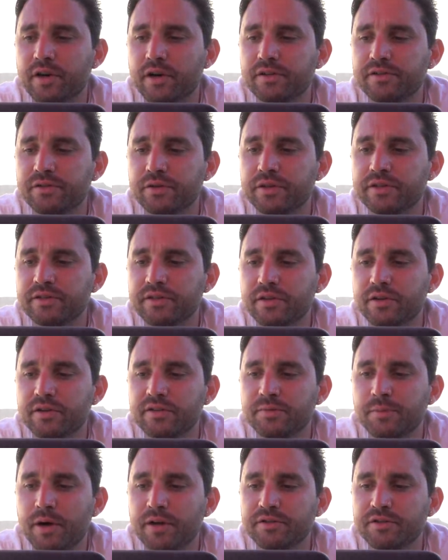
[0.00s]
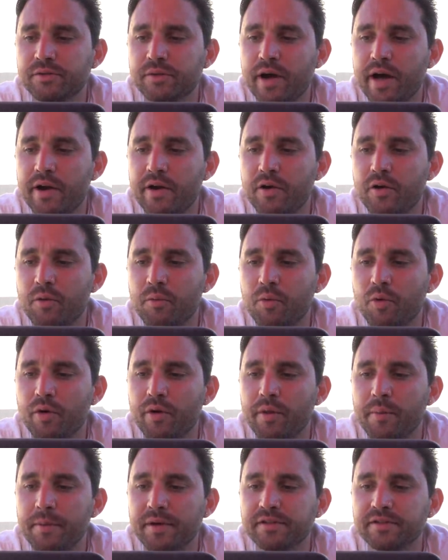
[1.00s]
Are you still considered a sponsor rider or more
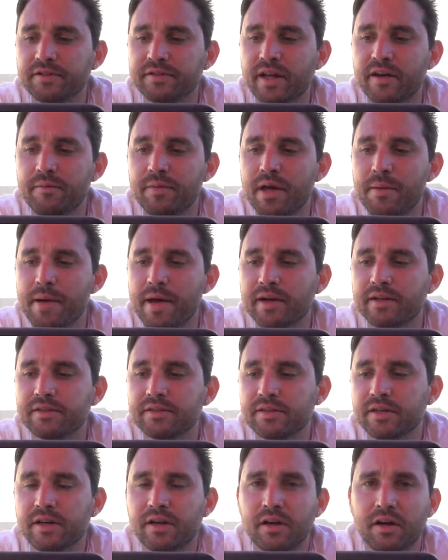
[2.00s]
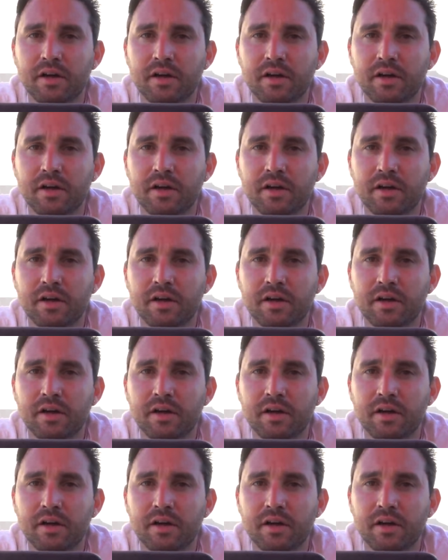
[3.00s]
on the business side of BMX?